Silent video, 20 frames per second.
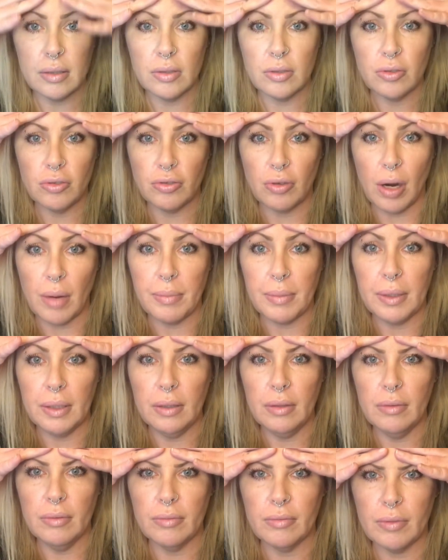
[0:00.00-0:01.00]
dropping
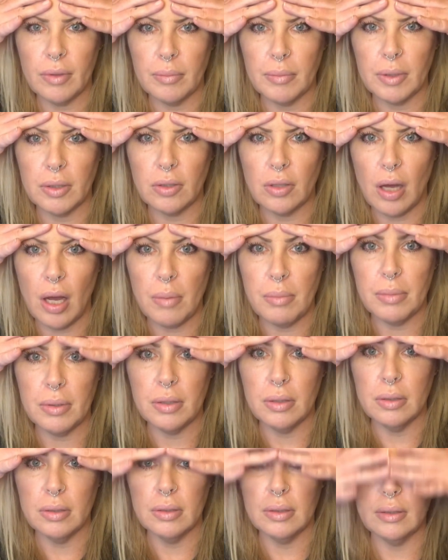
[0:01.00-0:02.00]
from the top
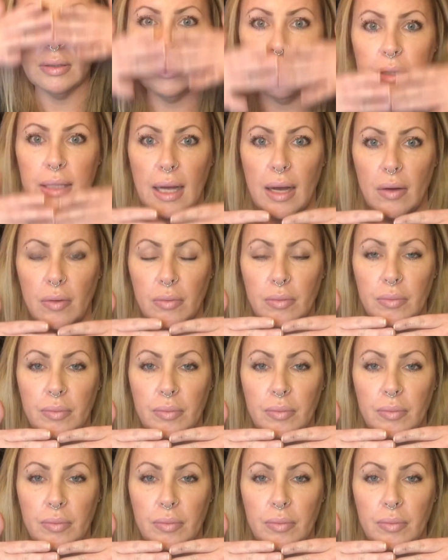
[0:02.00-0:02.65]
down.